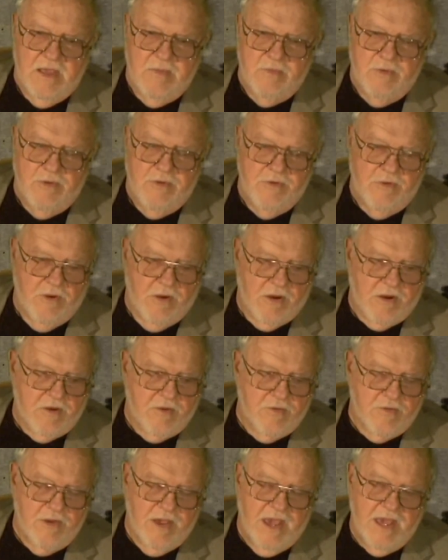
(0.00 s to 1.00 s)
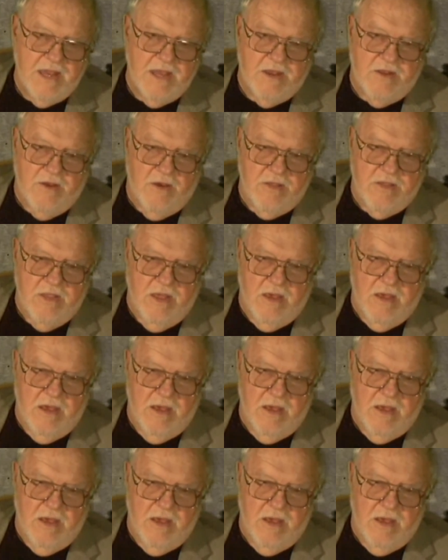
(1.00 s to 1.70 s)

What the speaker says: Hebrew are created